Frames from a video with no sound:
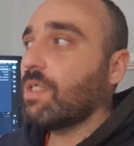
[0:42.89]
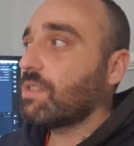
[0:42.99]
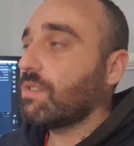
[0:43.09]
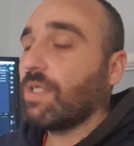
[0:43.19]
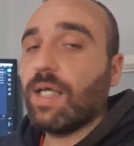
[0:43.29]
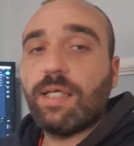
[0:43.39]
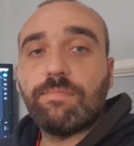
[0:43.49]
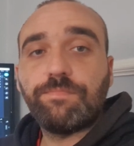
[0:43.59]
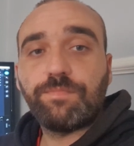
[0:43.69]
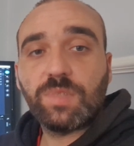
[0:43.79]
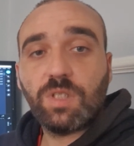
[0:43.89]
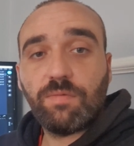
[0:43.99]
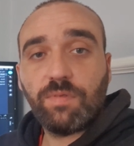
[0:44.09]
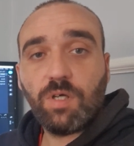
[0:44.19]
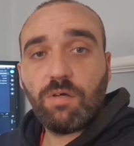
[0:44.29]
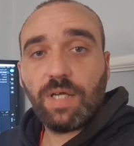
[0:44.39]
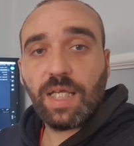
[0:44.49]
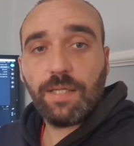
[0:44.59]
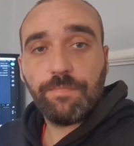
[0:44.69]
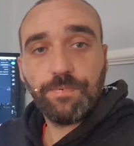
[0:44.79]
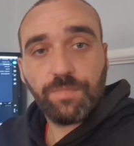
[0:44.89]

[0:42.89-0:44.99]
so yeah so if you're not already